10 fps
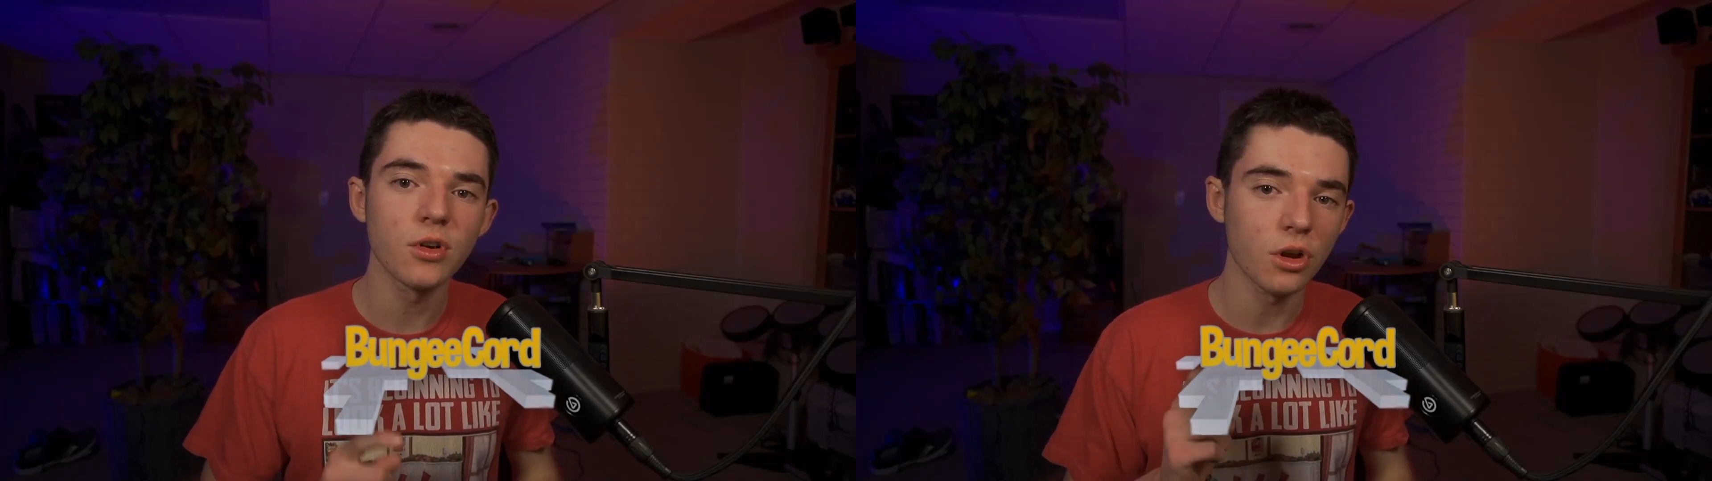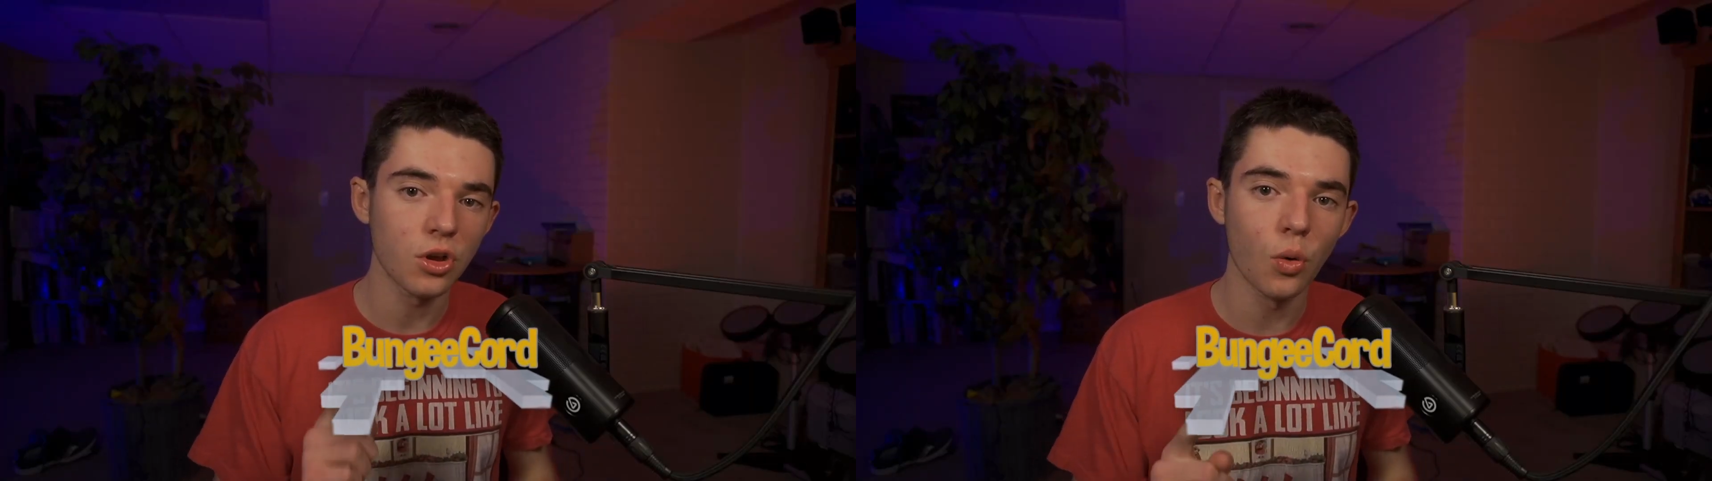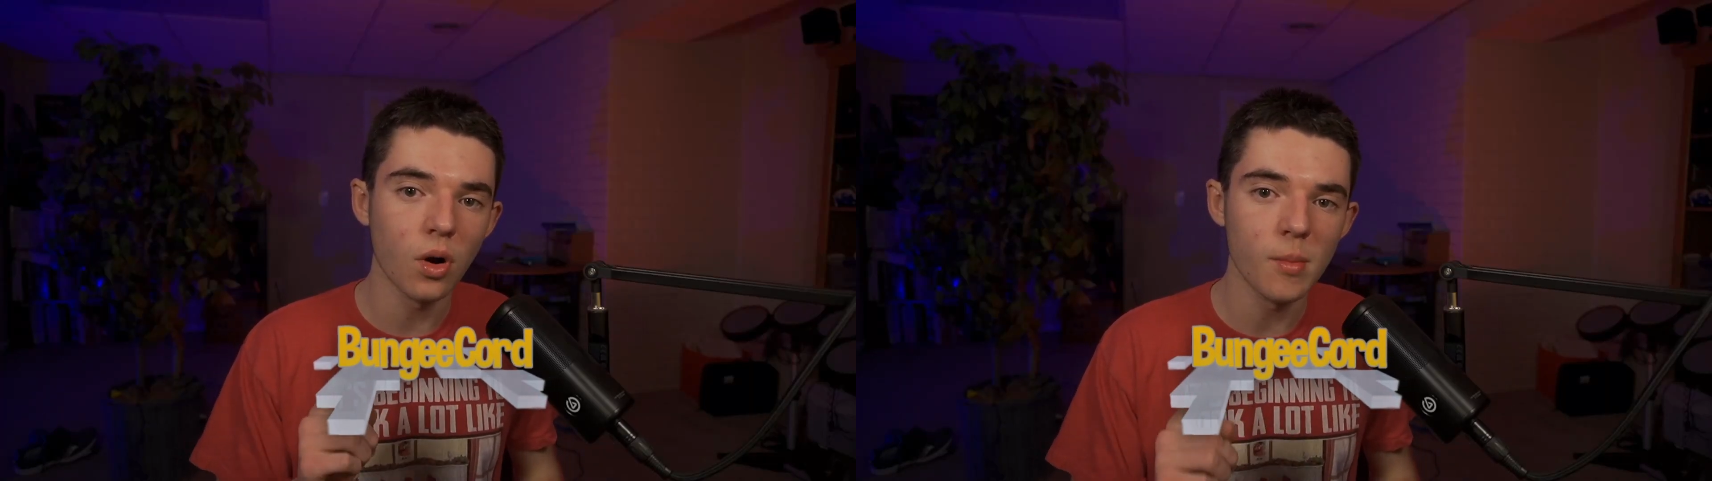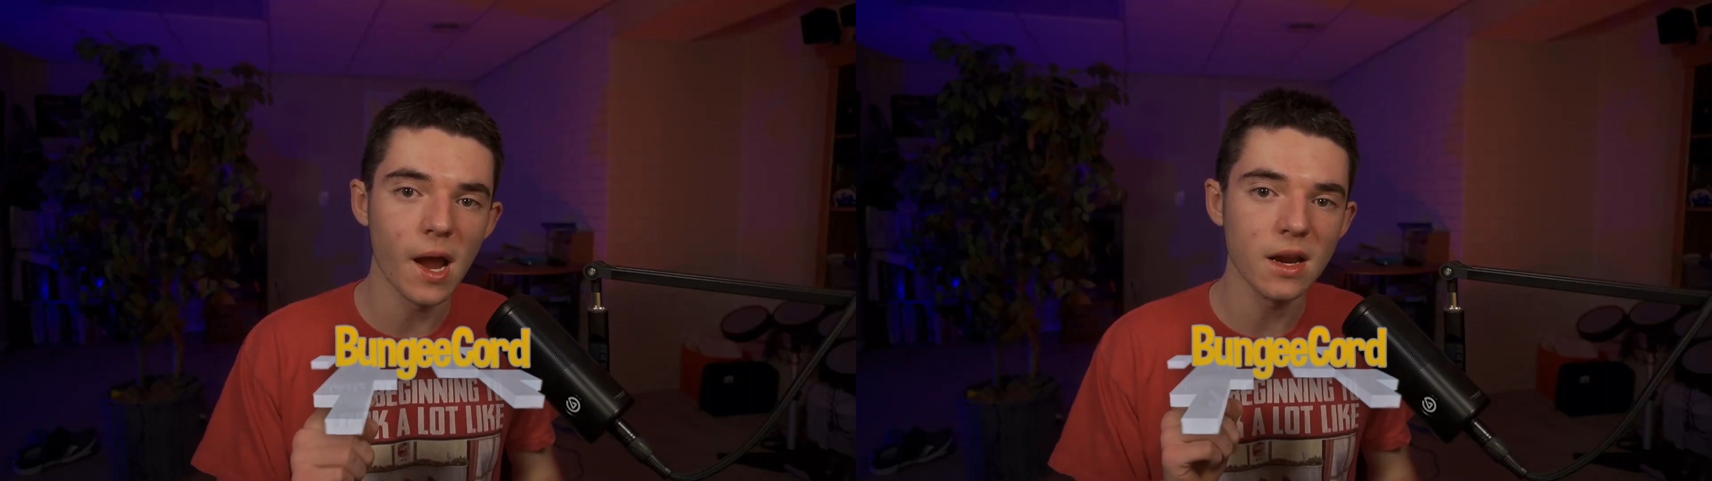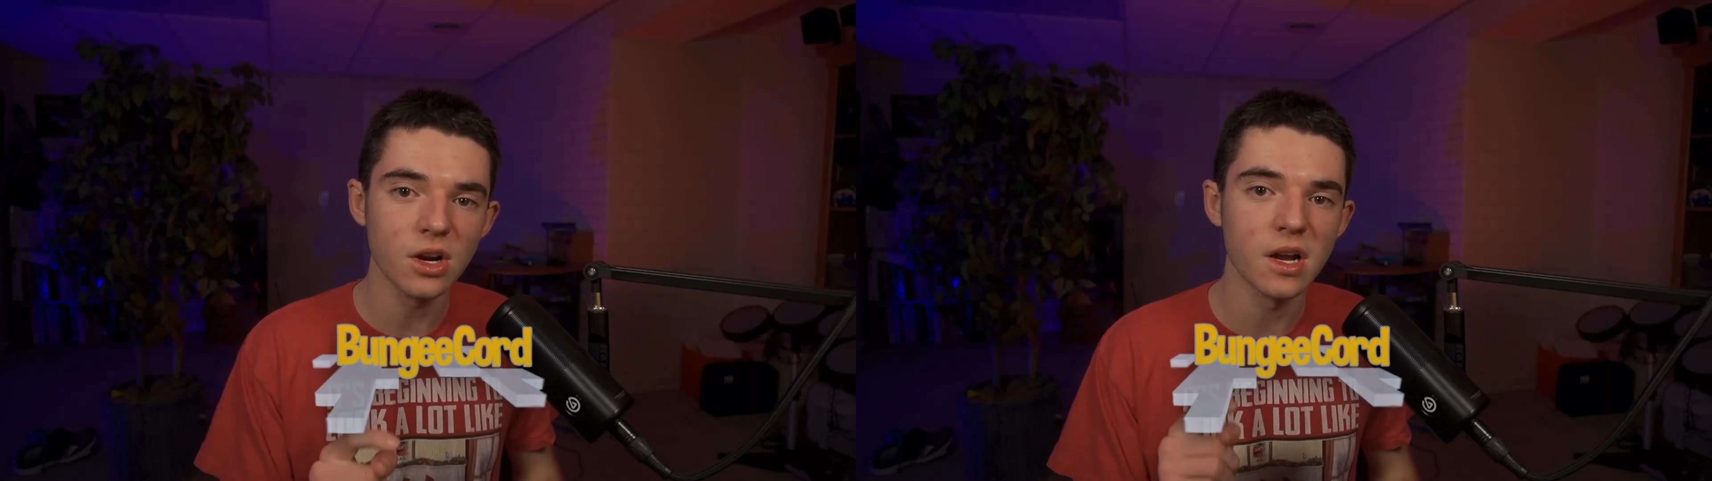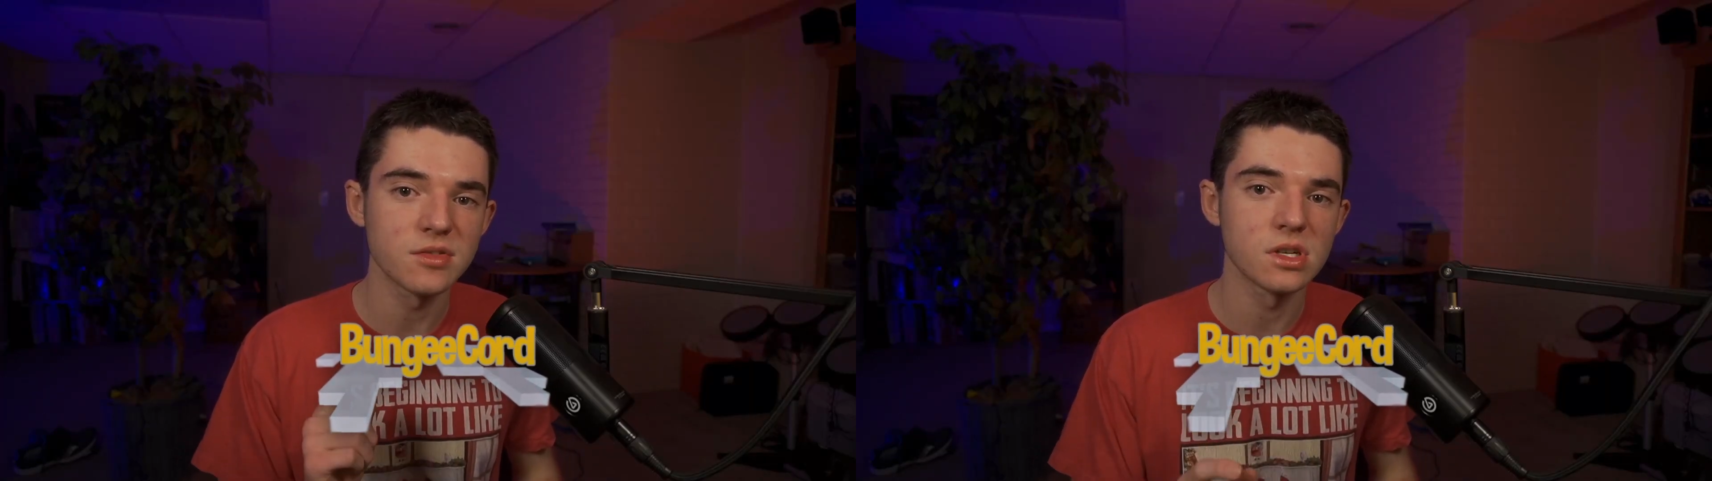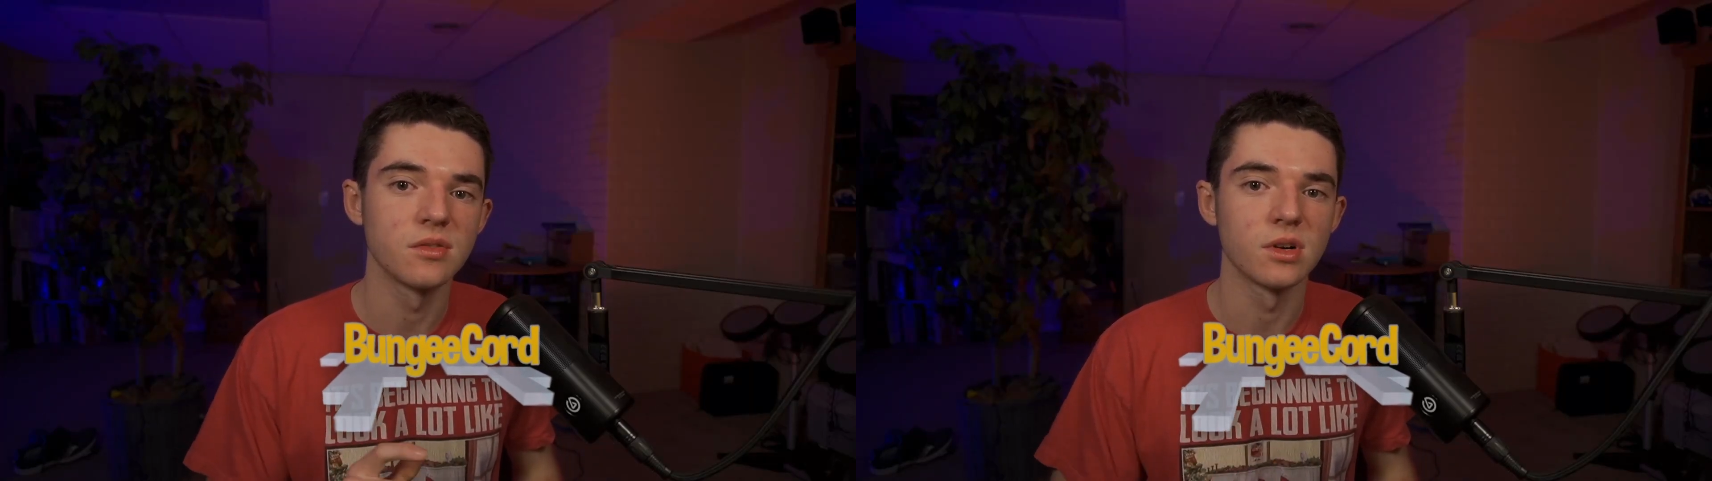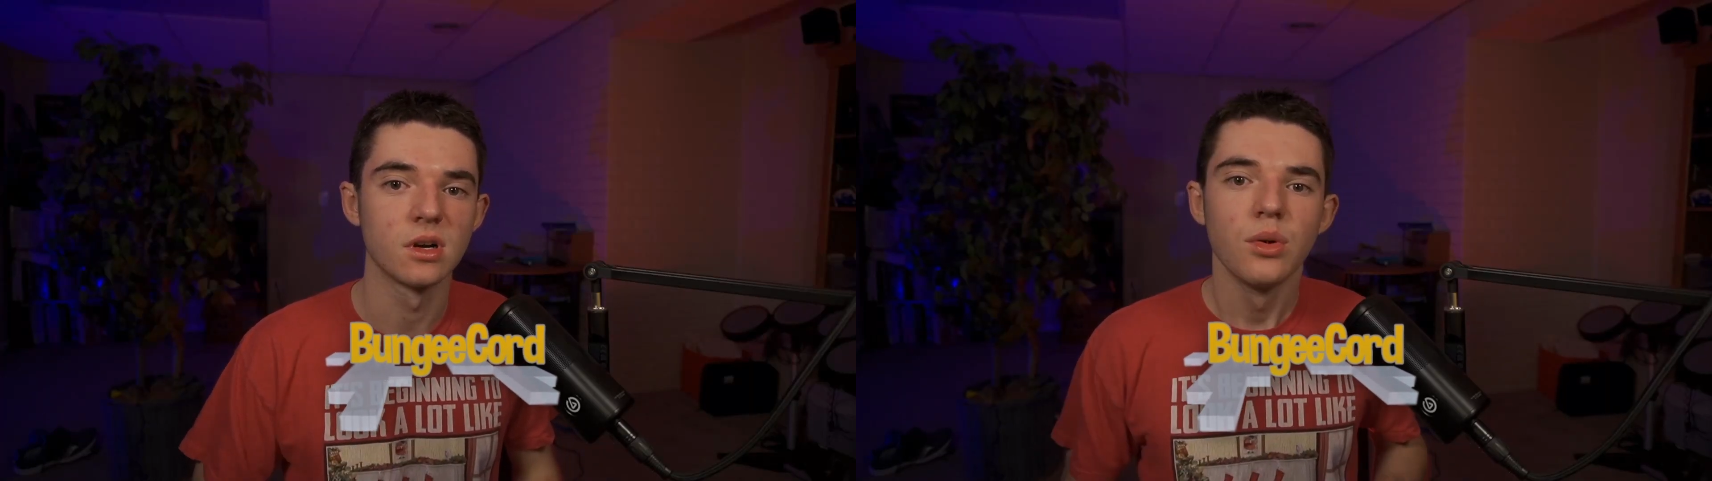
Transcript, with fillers: for your Minecraft server.